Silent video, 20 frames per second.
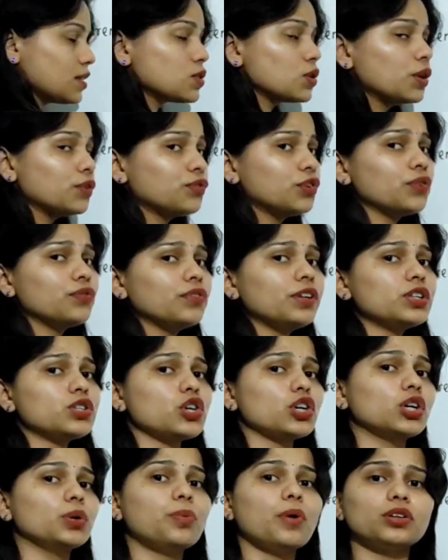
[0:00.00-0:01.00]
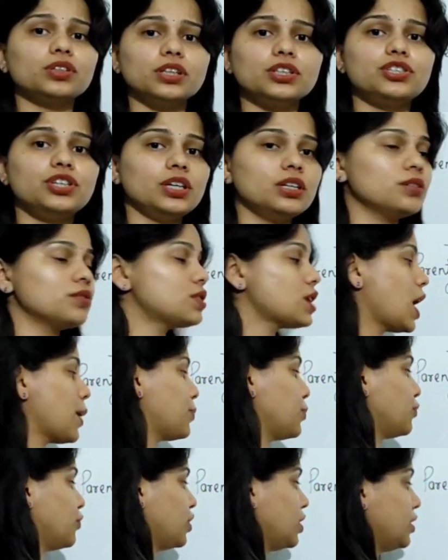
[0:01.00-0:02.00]
So if you will talk about the
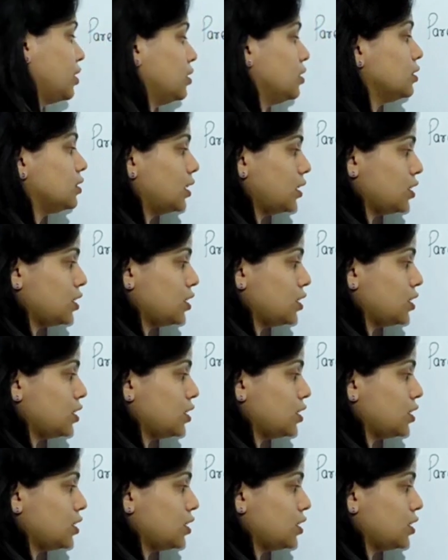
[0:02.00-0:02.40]
genotype over here,